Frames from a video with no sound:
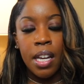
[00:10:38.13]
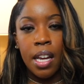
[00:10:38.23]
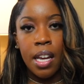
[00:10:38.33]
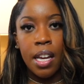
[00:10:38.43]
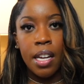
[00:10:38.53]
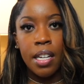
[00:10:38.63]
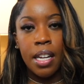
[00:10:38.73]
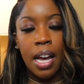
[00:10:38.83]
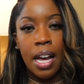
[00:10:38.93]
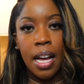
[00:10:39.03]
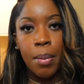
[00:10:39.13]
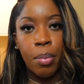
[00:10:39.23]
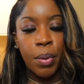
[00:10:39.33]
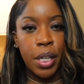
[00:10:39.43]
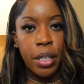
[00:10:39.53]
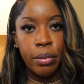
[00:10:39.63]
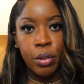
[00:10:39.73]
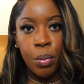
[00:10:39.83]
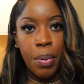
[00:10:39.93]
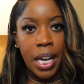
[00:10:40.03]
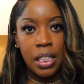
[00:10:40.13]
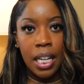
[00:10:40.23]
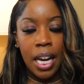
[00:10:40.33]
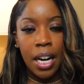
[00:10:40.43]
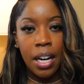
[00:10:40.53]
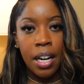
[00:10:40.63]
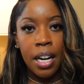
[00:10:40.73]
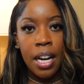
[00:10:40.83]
and I bring 2 packs of hair,